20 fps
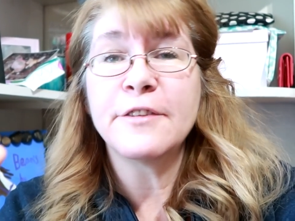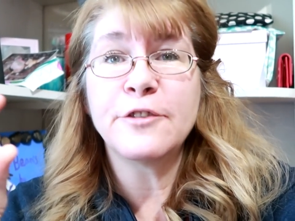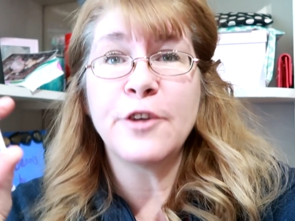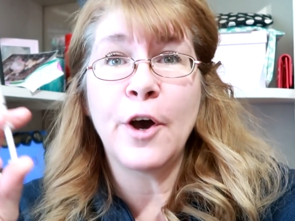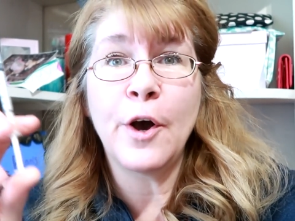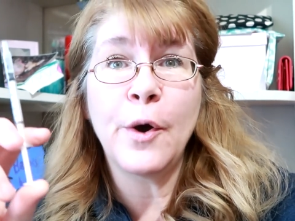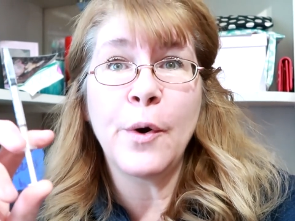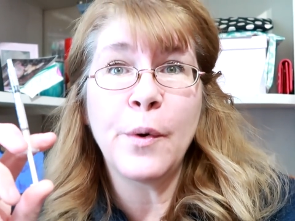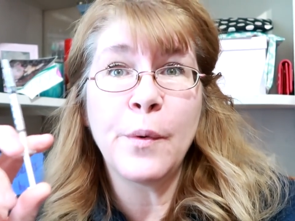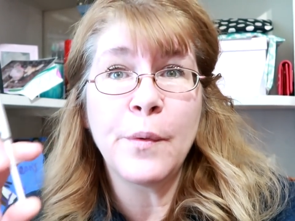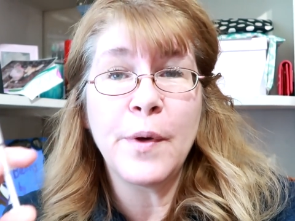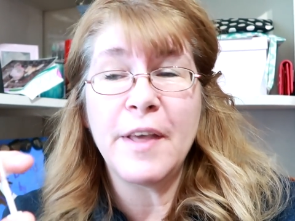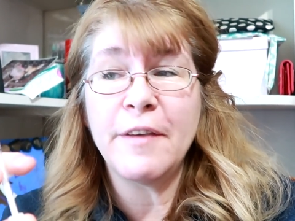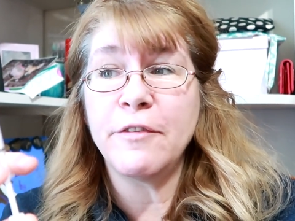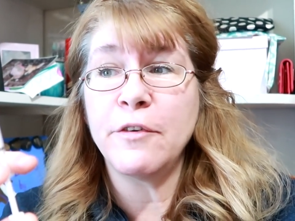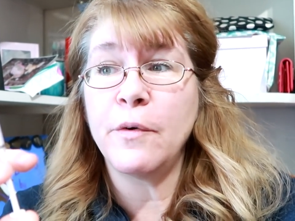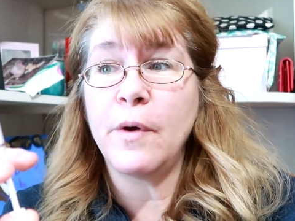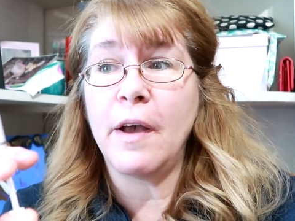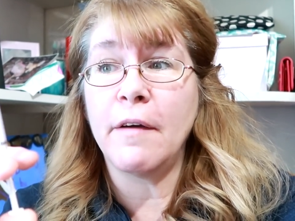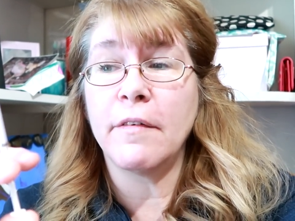So
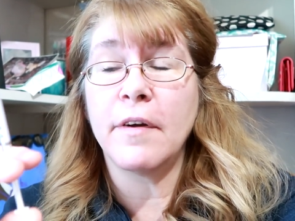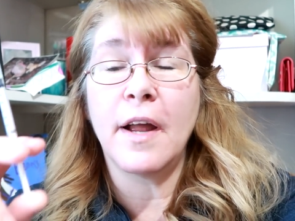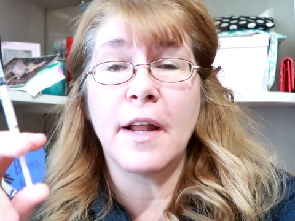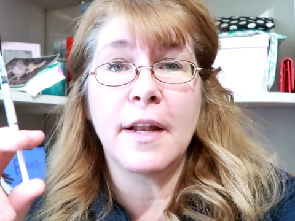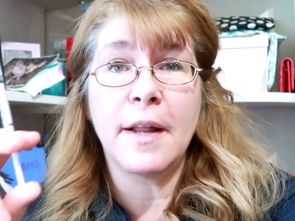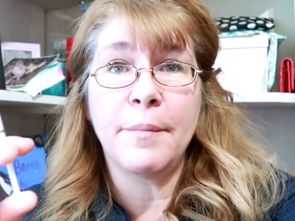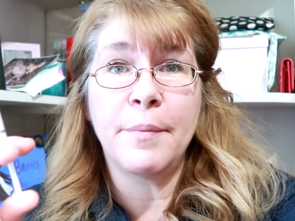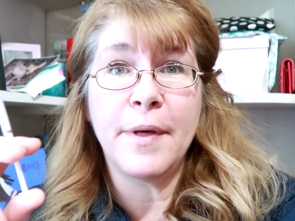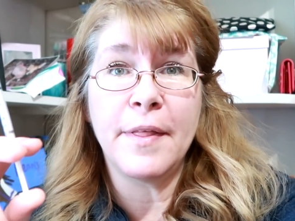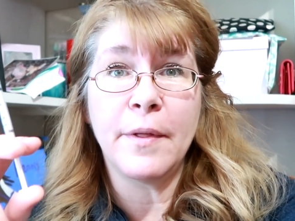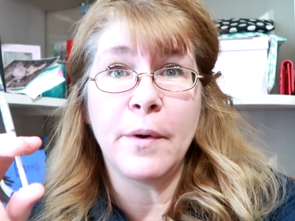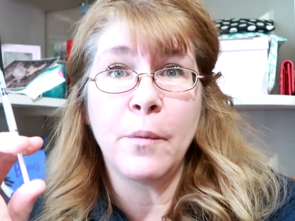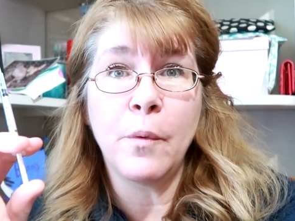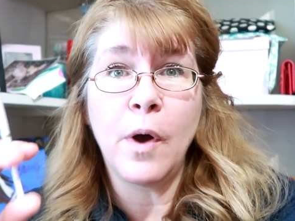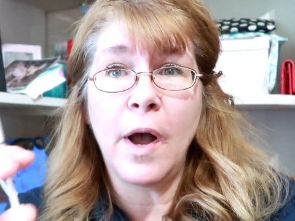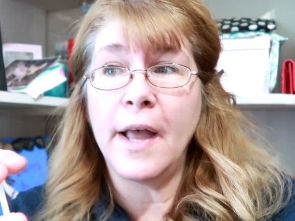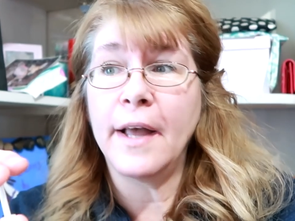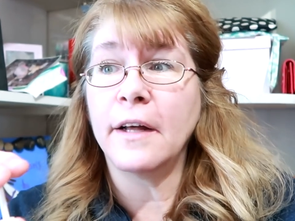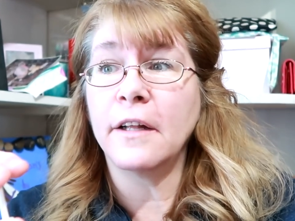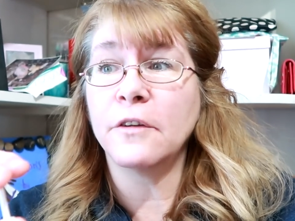if you ever end up with a
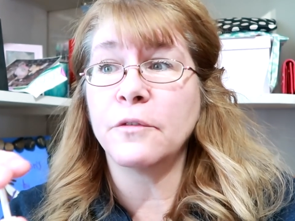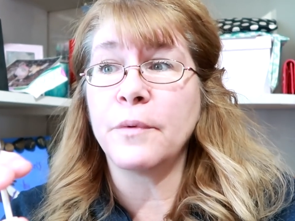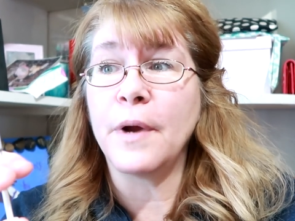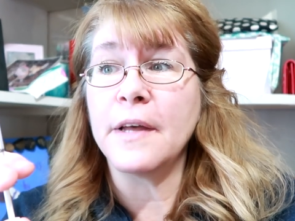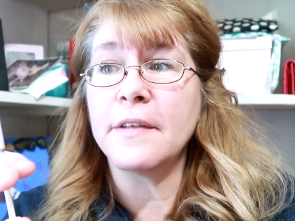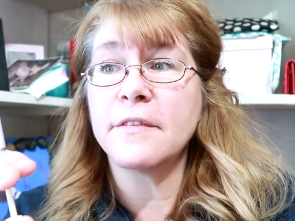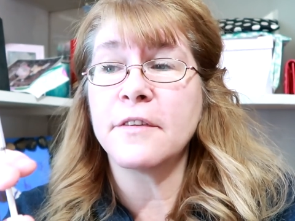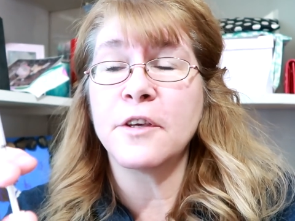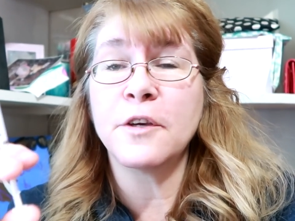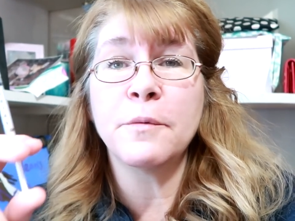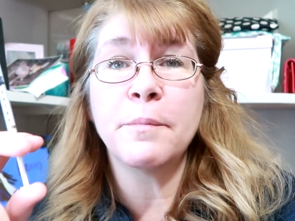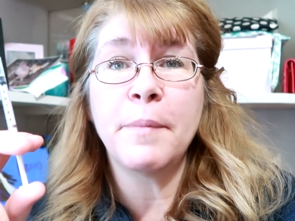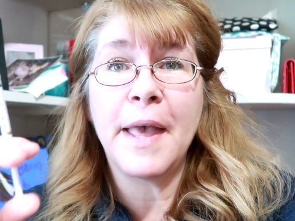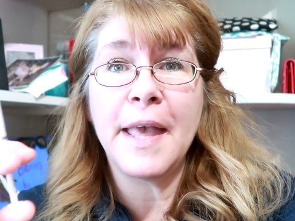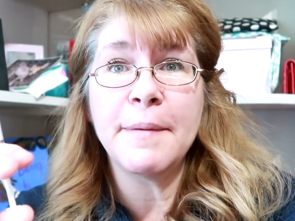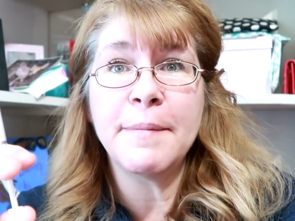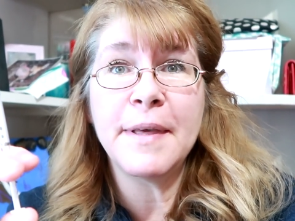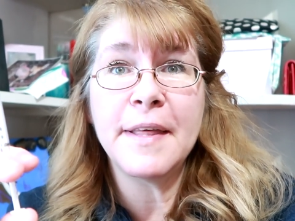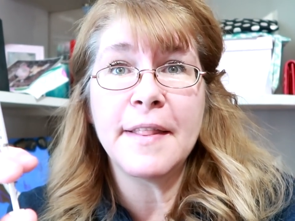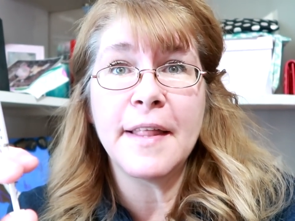wild rescue
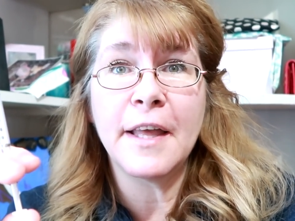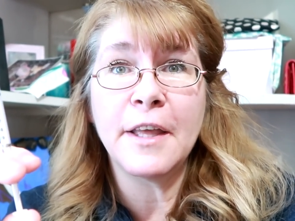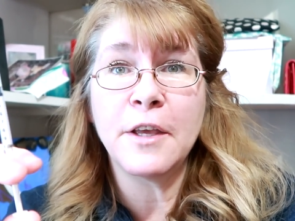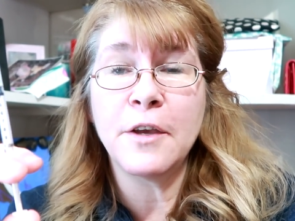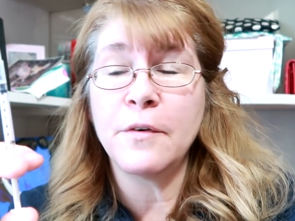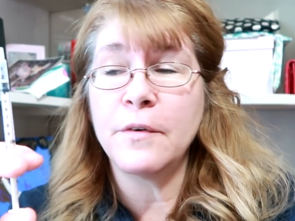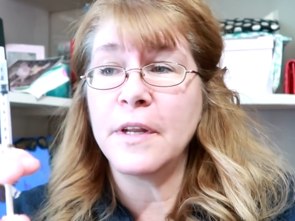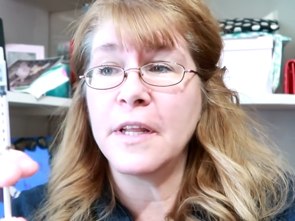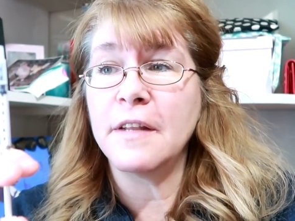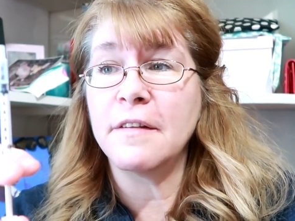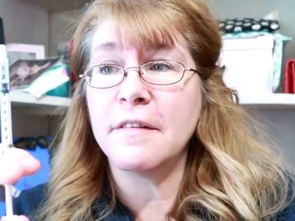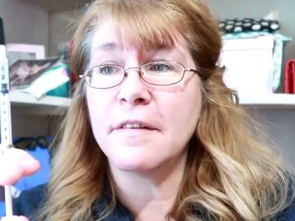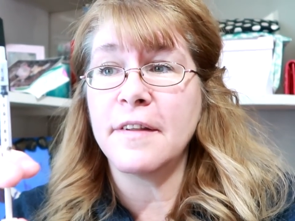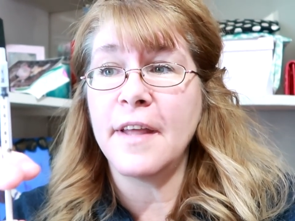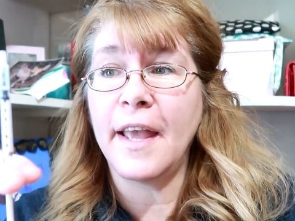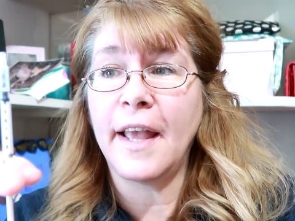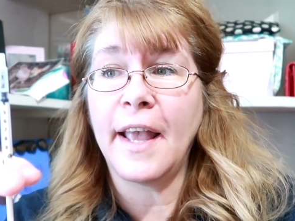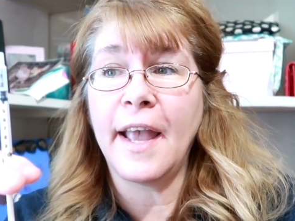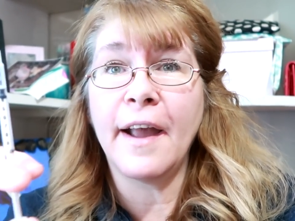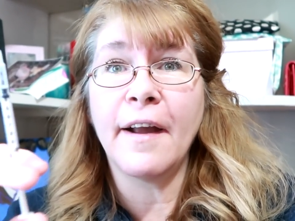baby that you need to
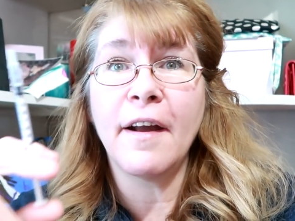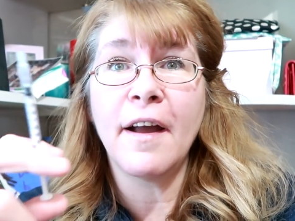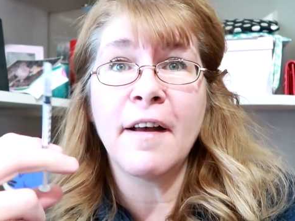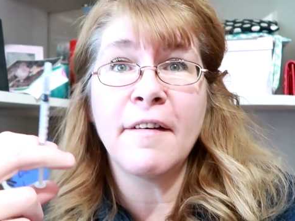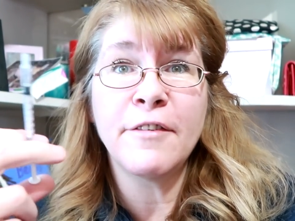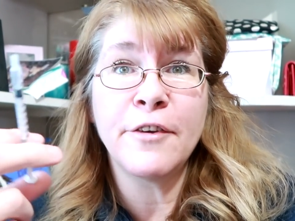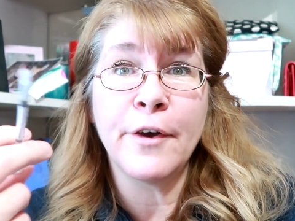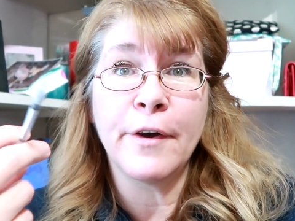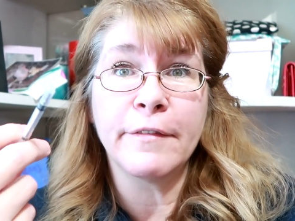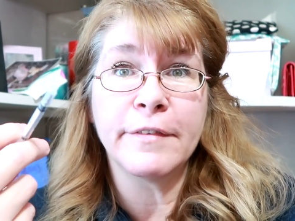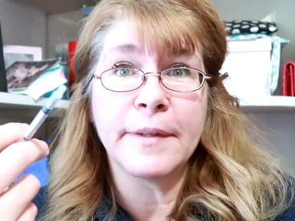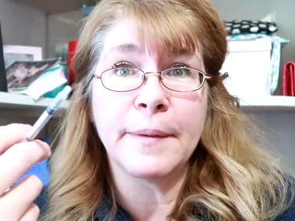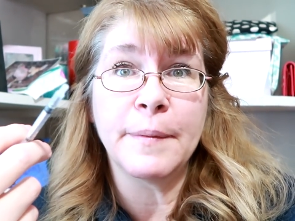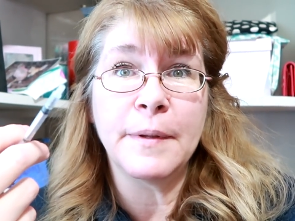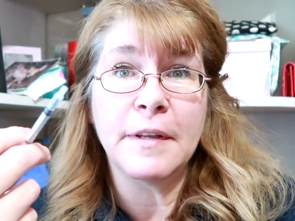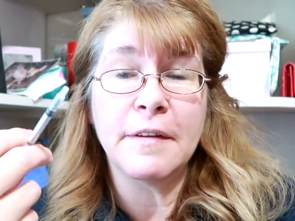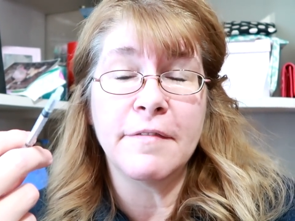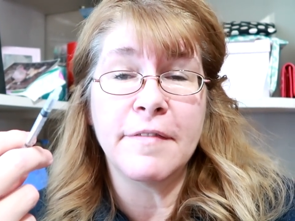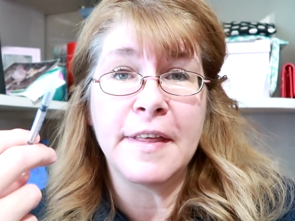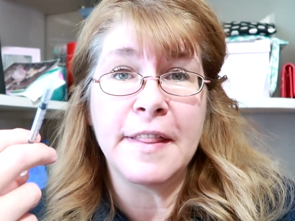take care of, you have
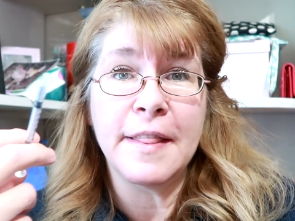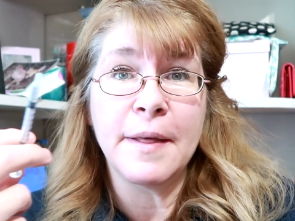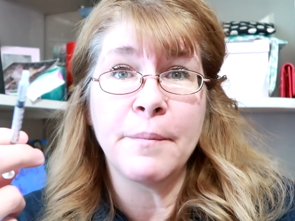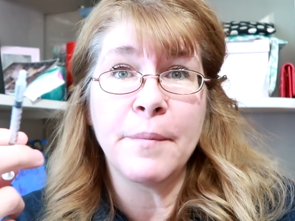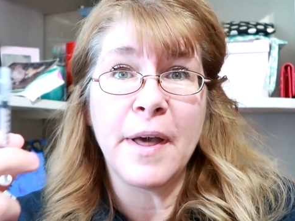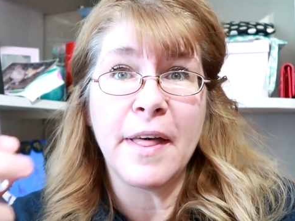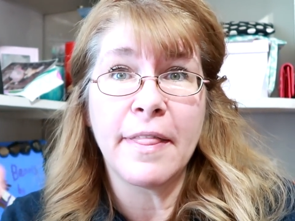something to feed them